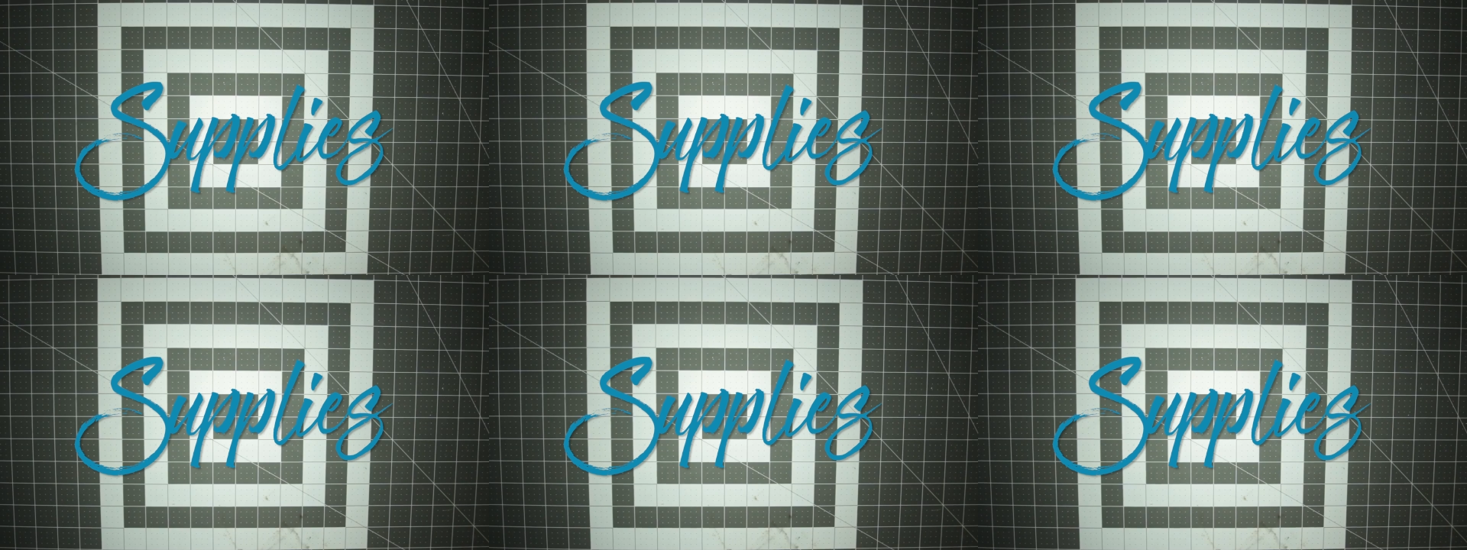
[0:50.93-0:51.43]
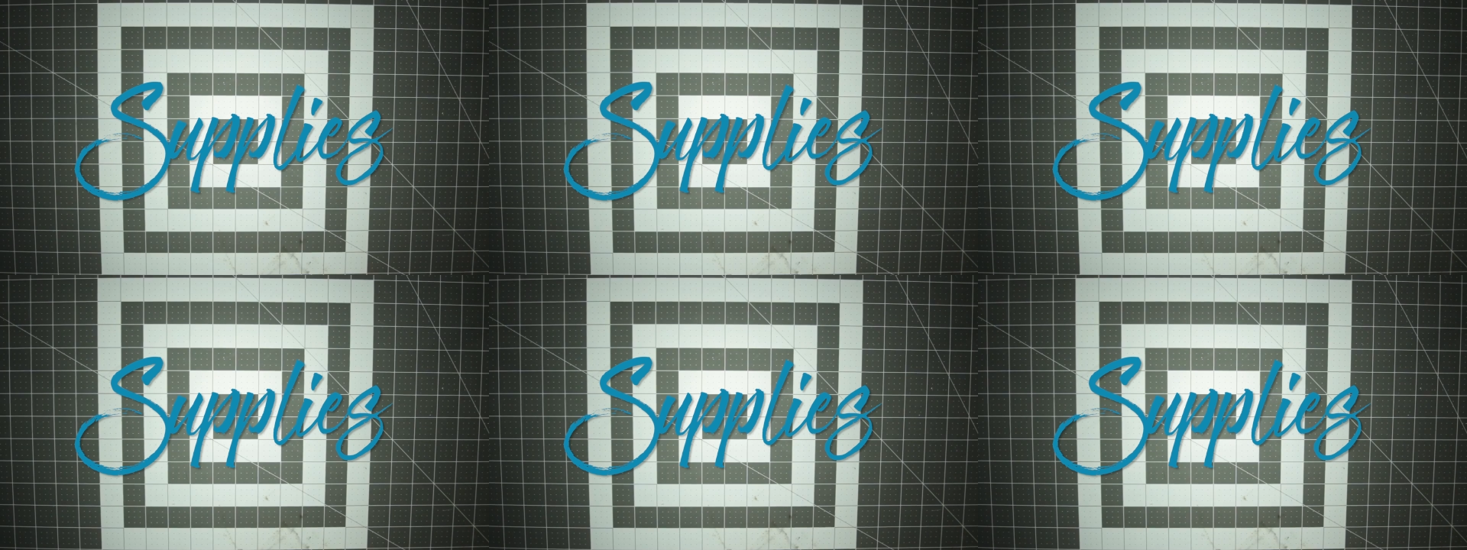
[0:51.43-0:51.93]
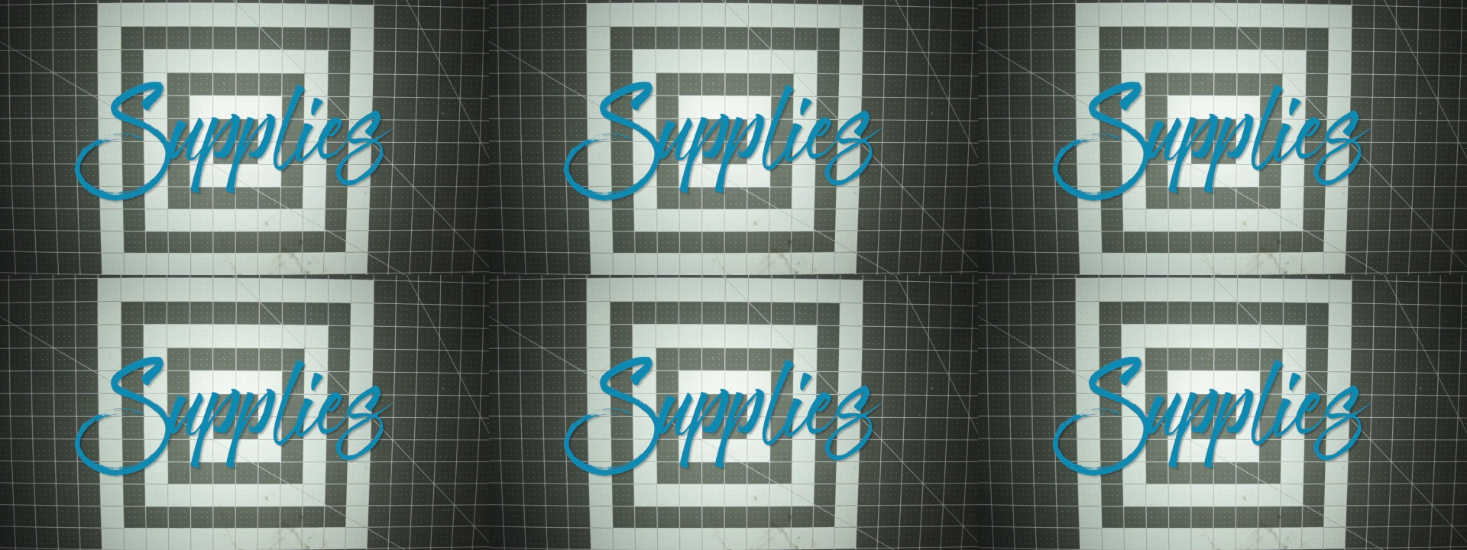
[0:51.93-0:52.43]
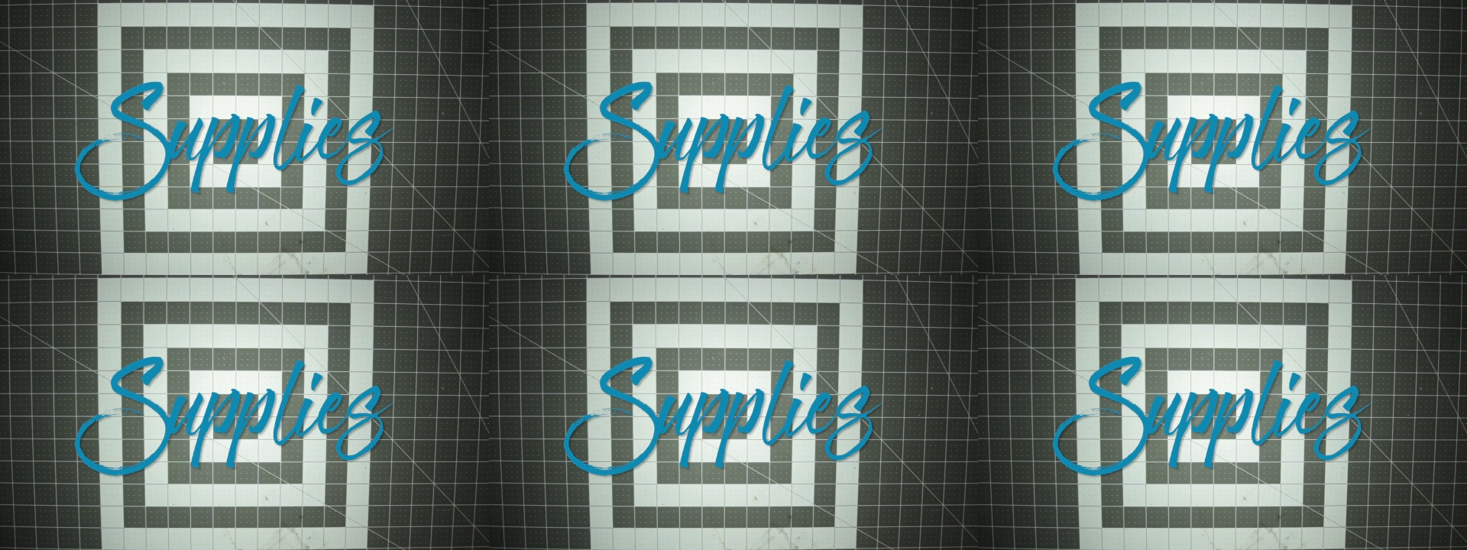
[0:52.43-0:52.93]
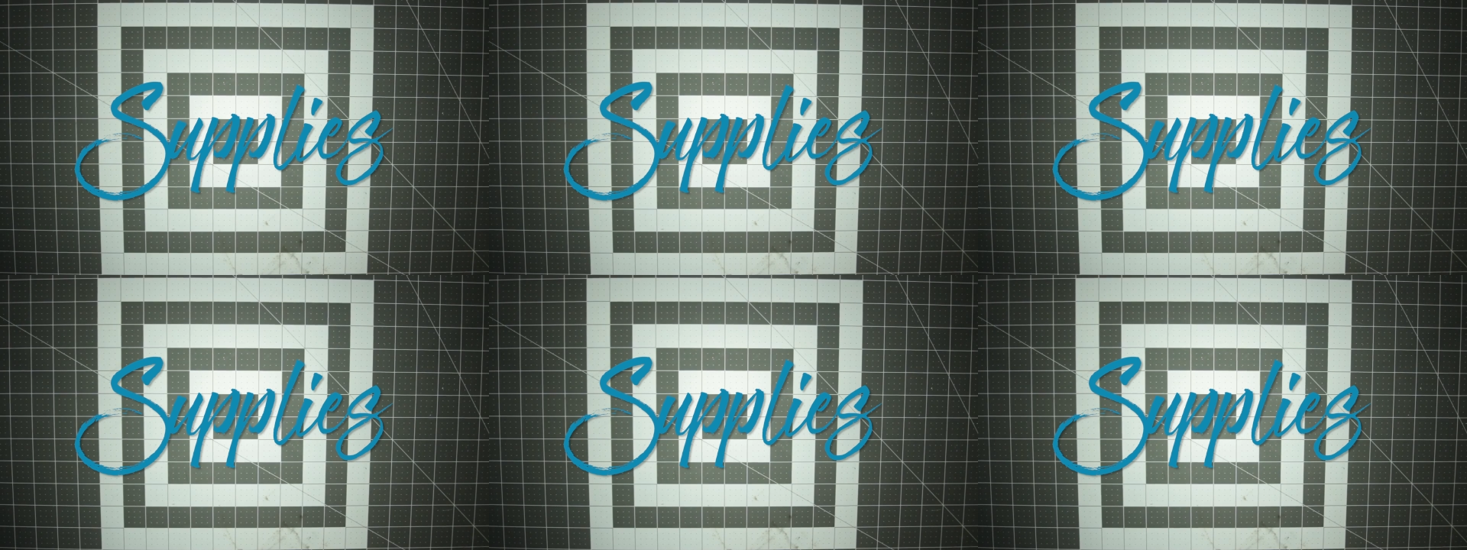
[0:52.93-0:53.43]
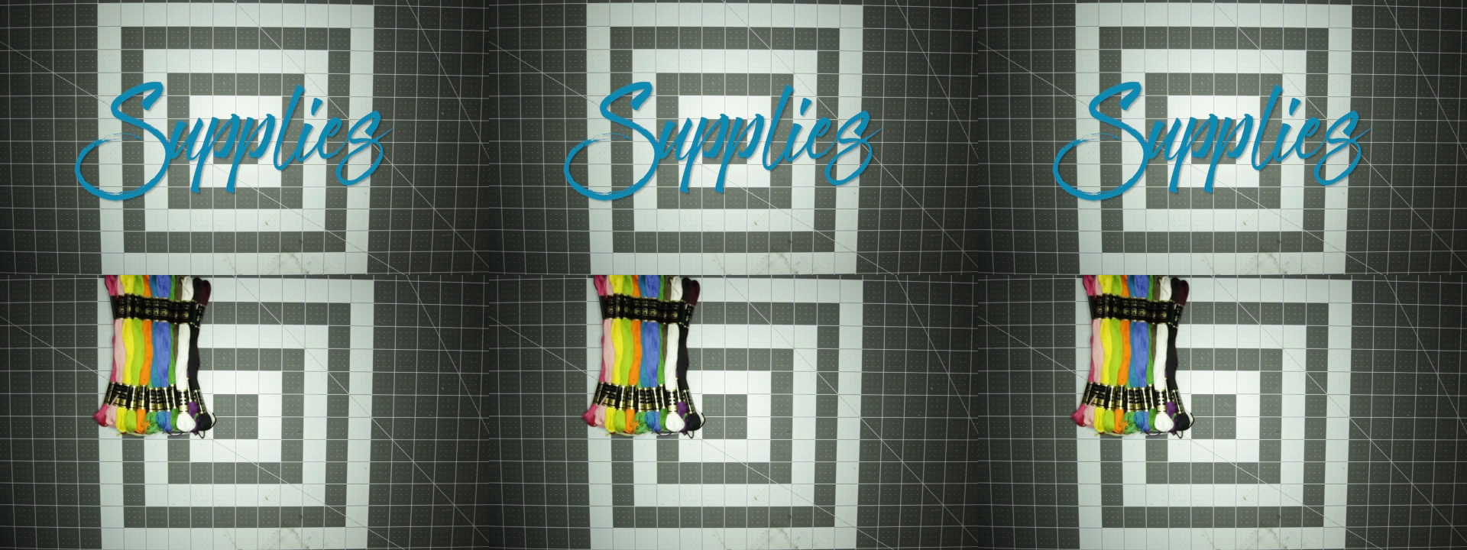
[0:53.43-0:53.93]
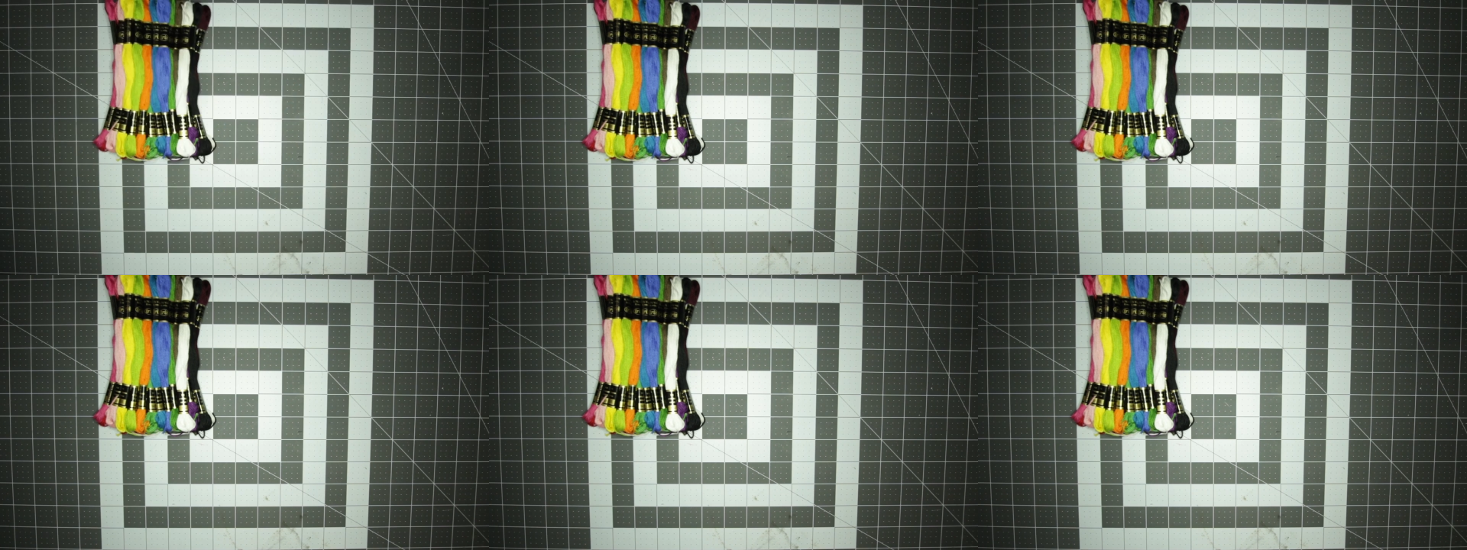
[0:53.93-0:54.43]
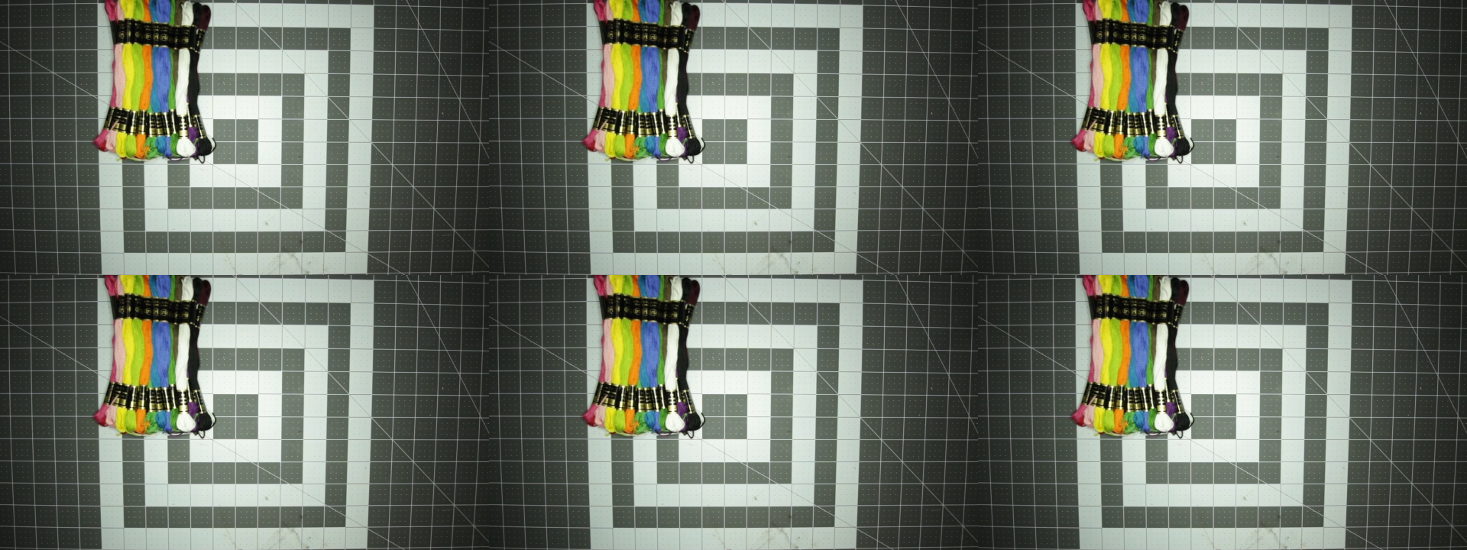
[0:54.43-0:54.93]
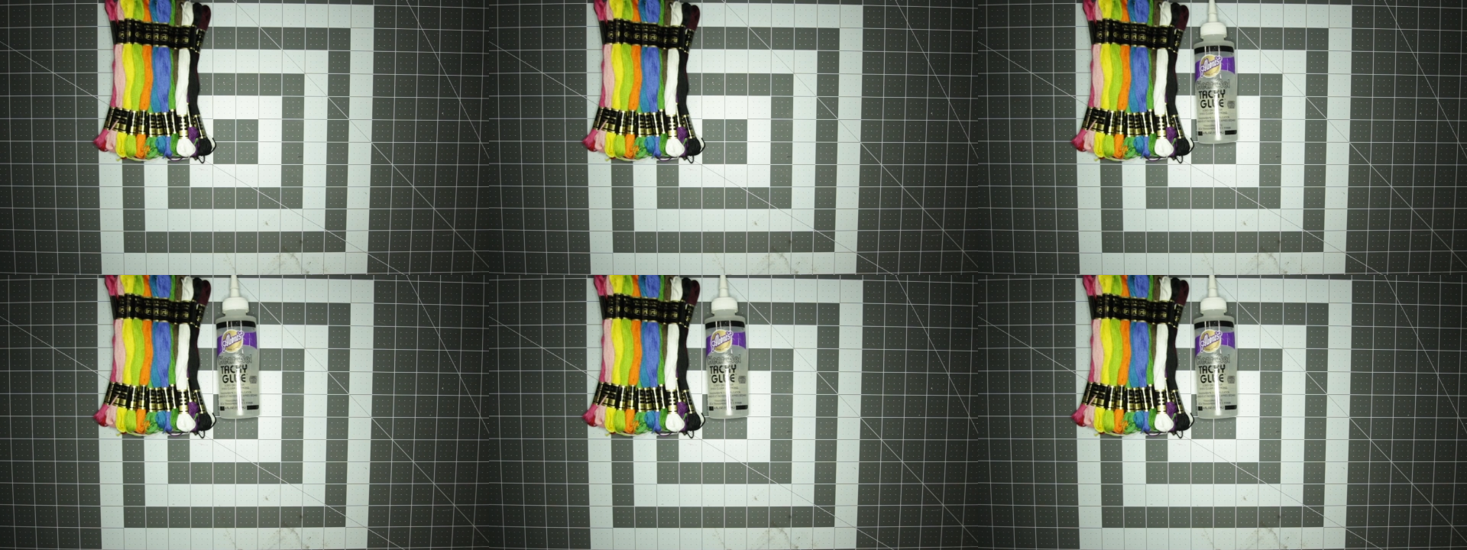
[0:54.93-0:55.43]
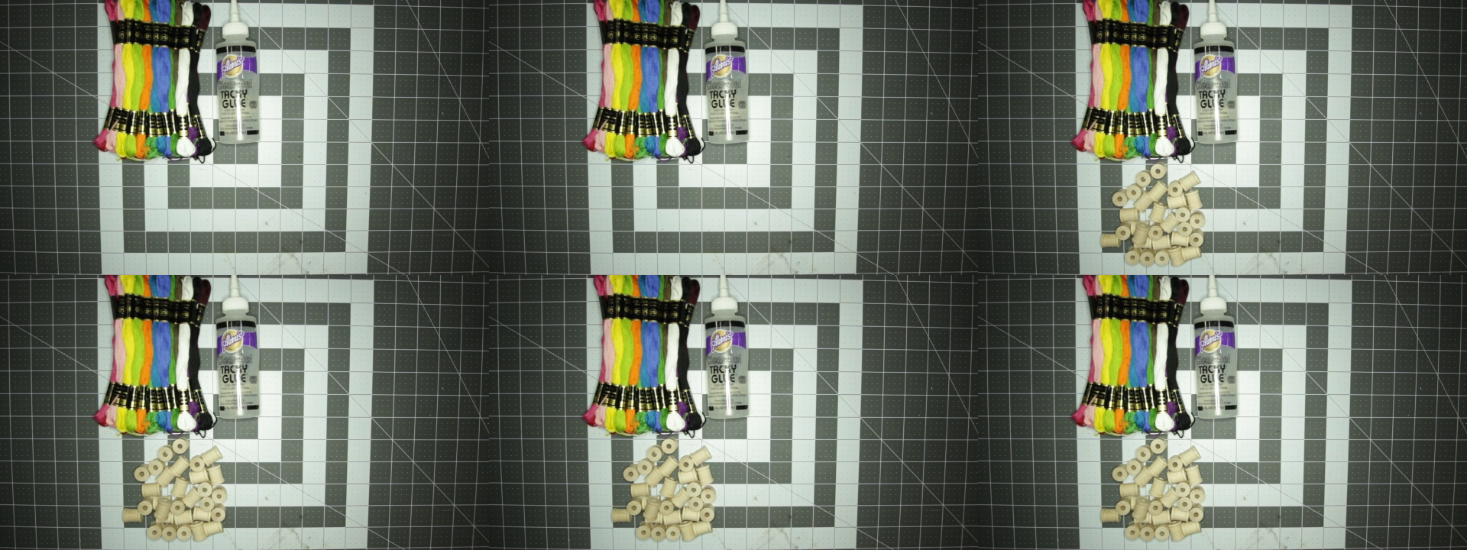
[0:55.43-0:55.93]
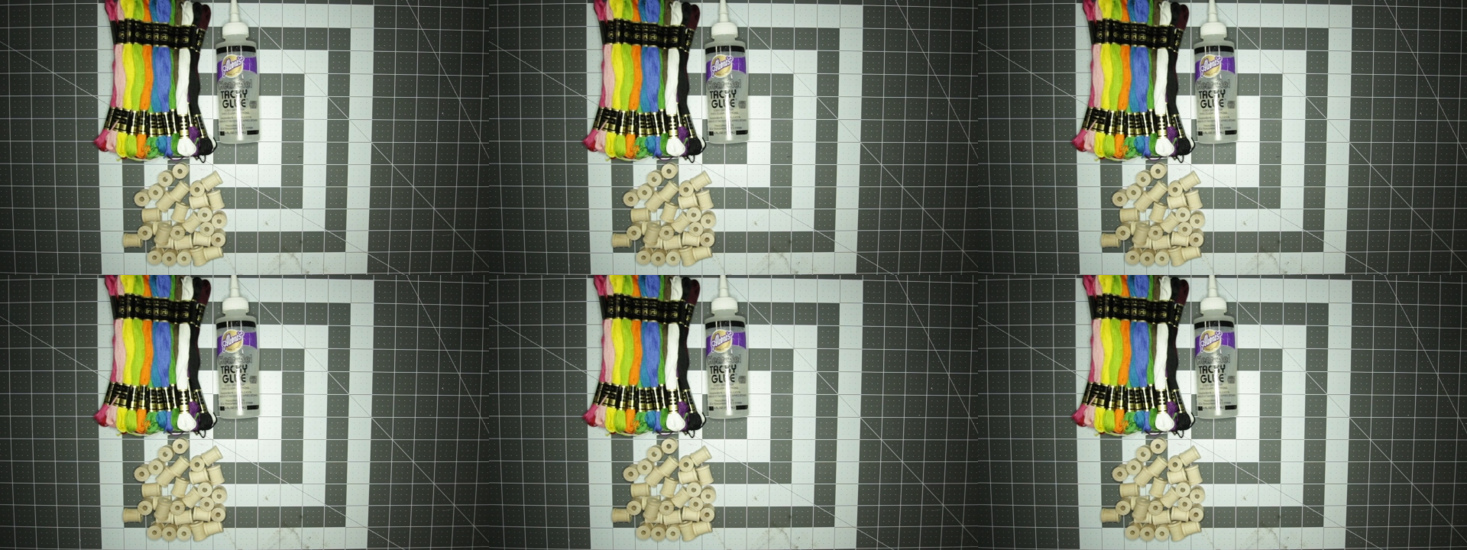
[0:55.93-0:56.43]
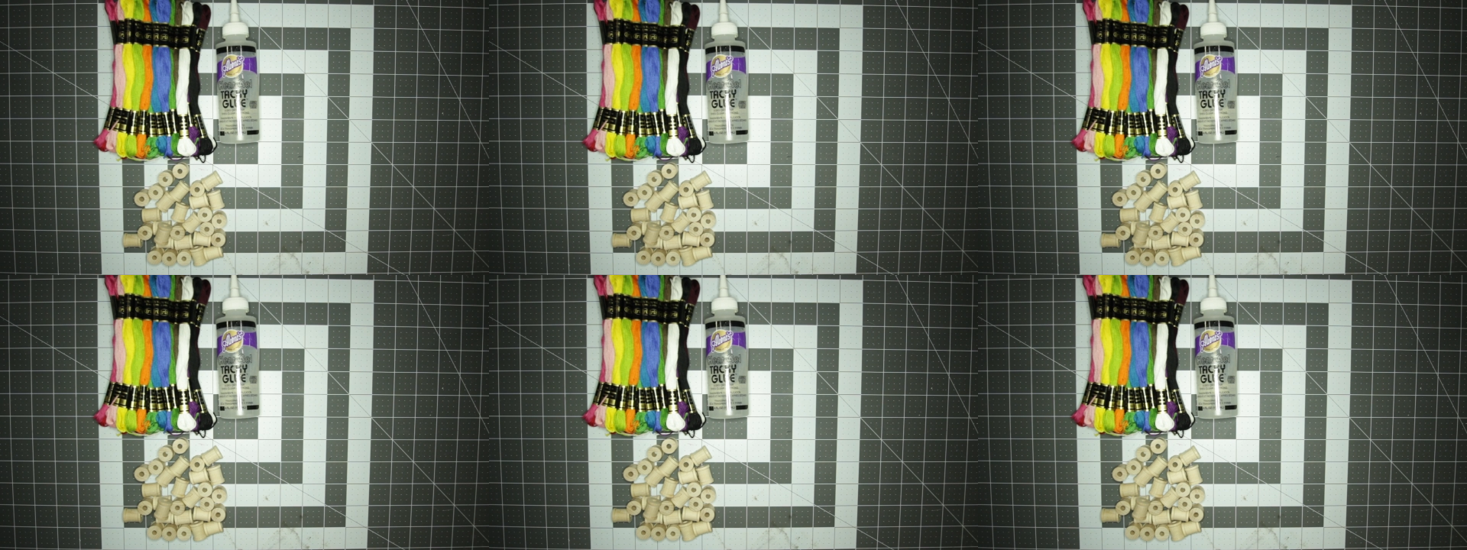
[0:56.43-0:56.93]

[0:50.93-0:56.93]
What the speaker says: [unreadable: no face in view]